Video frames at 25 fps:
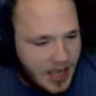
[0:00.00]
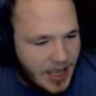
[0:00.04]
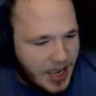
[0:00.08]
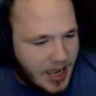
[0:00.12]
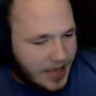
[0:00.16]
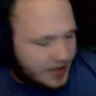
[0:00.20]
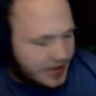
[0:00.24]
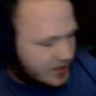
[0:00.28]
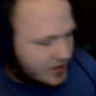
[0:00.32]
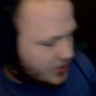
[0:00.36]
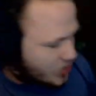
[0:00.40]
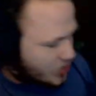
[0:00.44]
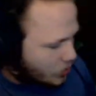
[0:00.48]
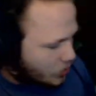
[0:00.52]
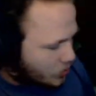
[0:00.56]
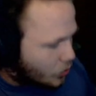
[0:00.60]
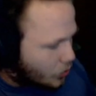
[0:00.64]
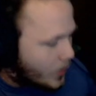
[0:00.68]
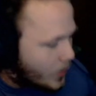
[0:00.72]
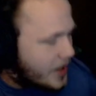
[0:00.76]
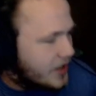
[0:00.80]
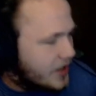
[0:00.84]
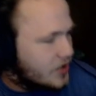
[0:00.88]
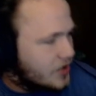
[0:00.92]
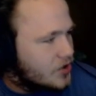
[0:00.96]
And so the
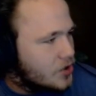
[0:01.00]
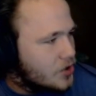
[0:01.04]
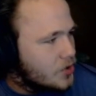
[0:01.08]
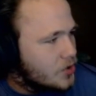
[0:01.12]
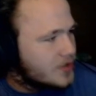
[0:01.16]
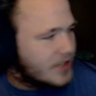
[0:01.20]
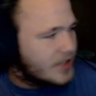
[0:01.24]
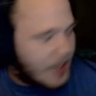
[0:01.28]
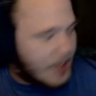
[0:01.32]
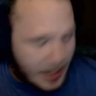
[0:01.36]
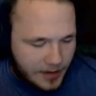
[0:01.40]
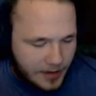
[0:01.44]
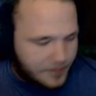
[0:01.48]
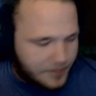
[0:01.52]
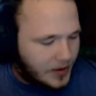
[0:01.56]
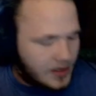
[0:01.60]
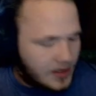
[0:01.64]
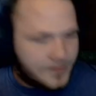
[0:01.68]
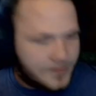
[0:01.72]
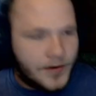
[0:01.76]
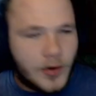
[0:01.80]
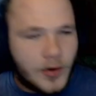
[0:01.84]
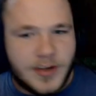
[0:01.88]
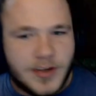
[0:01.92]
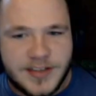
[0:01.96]
way to use it, I can
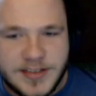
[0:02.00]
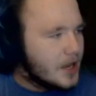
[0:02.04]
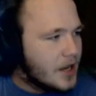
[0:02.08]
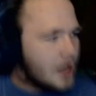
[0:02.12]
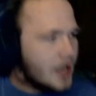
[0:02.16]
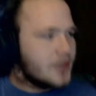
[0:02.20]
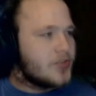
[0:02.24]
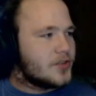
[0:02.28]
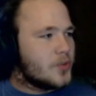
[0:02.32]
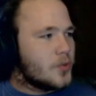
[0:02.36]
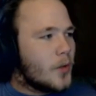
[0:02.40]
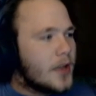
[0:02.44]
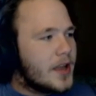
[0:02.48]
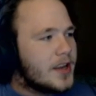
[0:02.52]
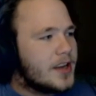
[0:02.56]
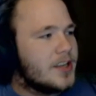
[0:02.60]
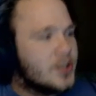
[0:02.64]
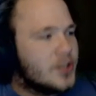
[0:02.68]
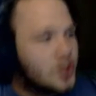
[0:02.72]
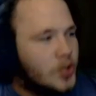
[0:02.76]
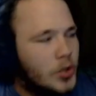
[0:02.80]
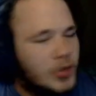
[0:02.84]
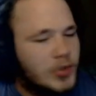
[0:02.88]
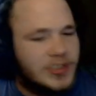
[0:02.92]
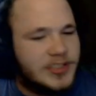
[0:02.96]
finally focus now. The way to
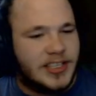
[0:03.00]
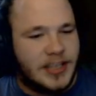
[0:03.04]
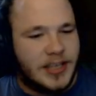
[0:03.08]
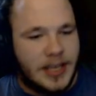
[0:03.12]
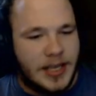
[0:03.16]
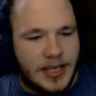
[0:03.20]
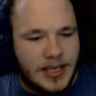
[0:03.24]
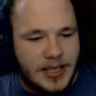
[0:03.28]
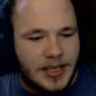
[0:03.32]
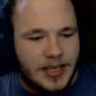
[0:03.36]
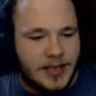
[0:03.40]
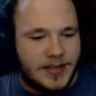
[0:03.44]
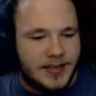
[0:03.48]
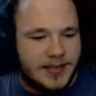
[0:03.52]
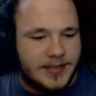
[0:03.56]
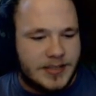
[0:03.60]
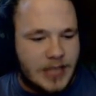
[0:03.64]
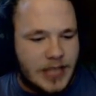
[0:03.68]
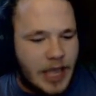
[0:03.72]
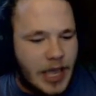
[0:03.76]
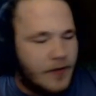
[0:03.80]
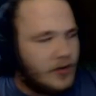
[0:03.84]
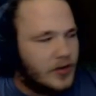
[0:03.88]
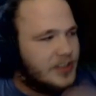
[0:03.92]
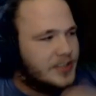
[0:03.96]
use it is
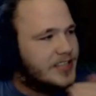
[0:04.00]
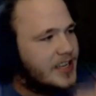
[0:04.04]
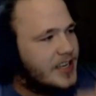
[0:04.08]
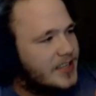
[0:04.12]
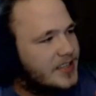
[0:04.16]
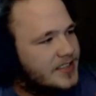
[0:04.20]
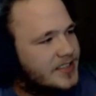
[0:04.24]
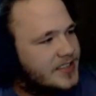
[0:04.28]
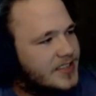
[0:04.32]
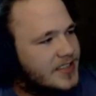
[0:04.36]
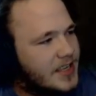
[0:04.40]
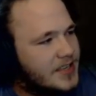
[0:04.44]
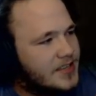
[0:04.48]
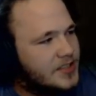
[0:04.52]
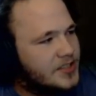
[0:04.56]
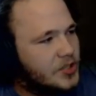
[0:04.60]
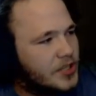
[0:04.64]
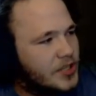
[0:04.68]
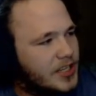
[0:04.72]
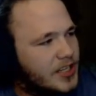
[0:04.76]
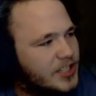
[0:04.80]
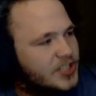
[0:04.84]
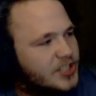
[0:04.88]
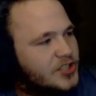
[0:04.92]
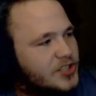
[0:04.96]
every 10 cents, you
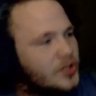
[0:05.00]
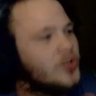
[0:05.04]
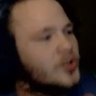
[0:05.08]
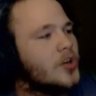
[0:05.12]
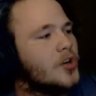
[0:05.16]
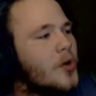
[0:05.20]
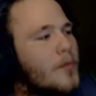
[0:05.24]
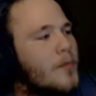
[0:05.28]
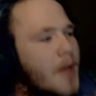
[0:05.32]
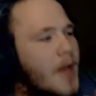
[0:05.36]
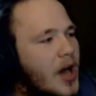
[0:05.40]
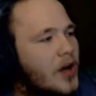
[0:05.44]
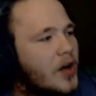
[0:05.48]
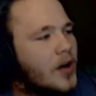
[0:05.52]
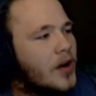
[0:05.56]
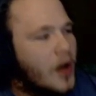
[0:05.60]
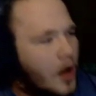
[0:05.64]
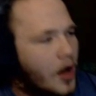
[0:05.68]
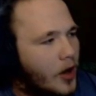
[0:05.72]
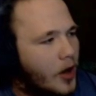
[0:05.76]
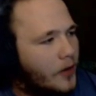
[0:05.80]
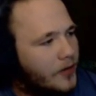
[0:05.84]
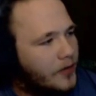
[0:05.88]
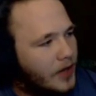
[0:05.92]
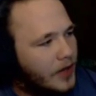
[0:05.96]
get a certain amount
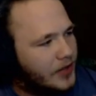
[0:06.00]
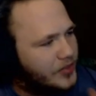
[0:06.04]
off.